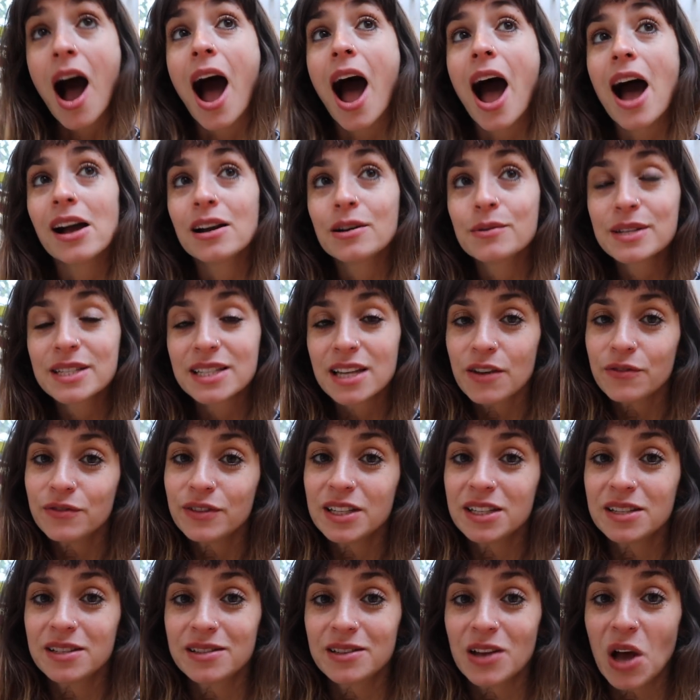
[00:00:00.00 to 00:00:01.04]
I would
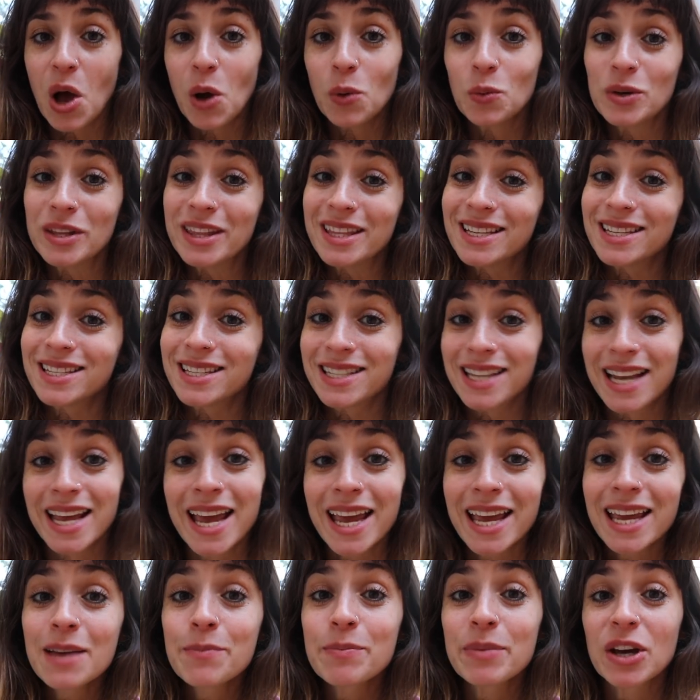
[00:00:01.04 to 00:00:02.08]
definitely start with the
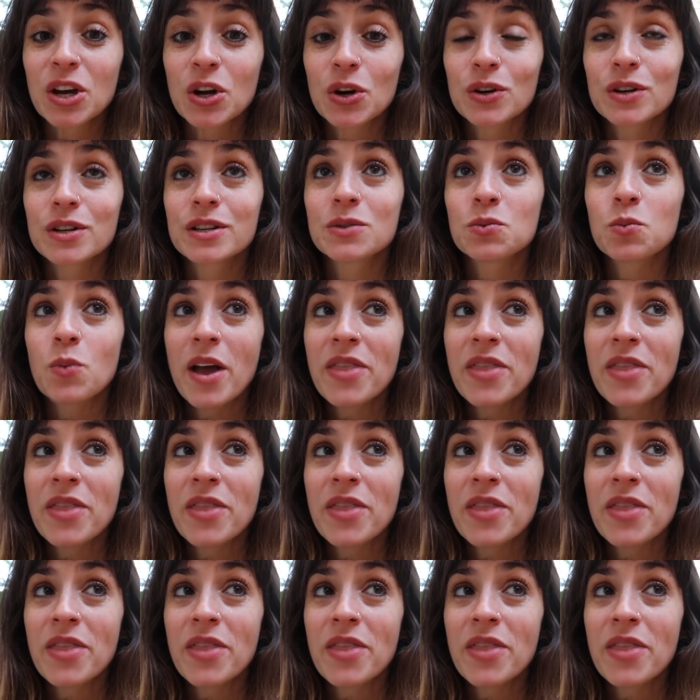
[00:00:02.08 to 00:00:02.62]
sling because